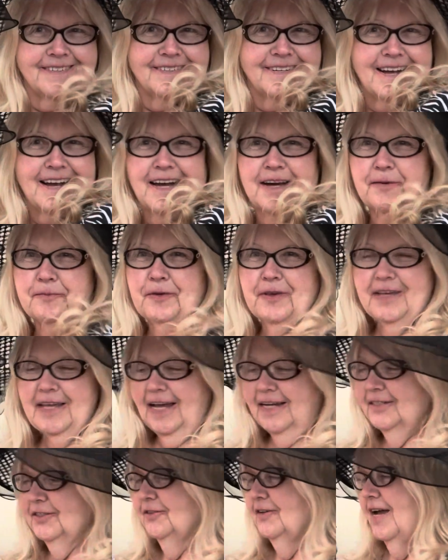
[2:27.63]
I hope you
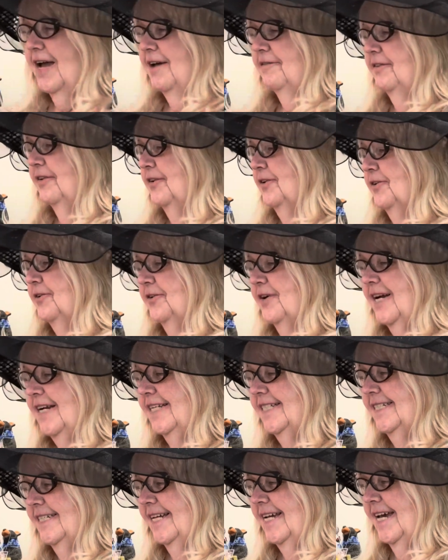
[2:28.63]
guys are having a
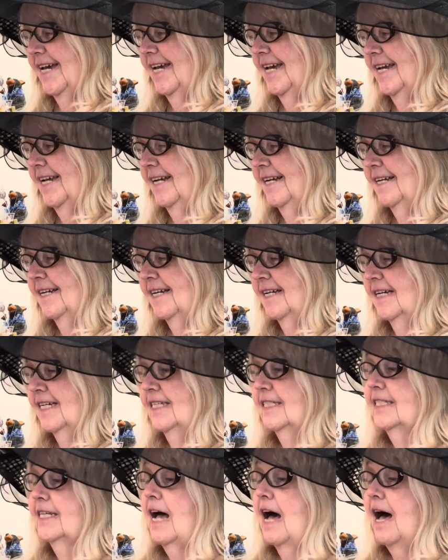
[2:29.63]
great day.
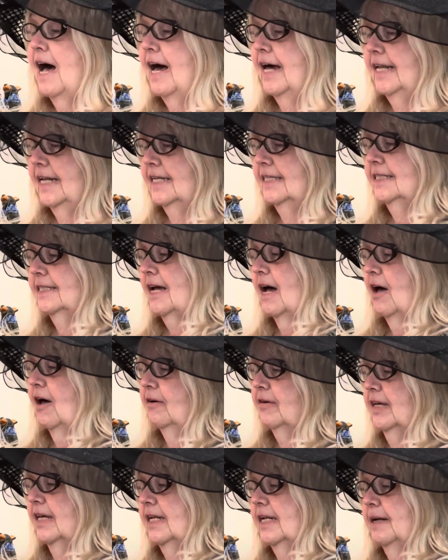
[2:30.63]
As hot as
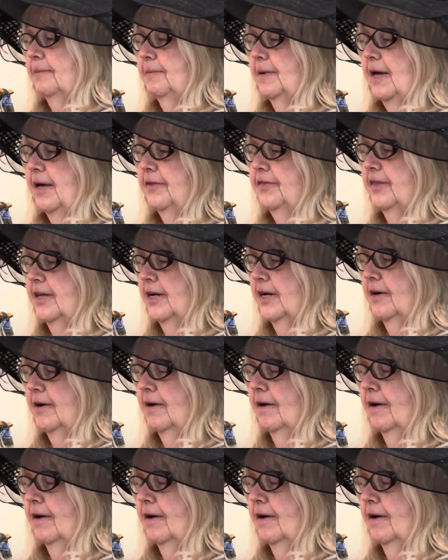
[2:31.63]
I'll get up out there.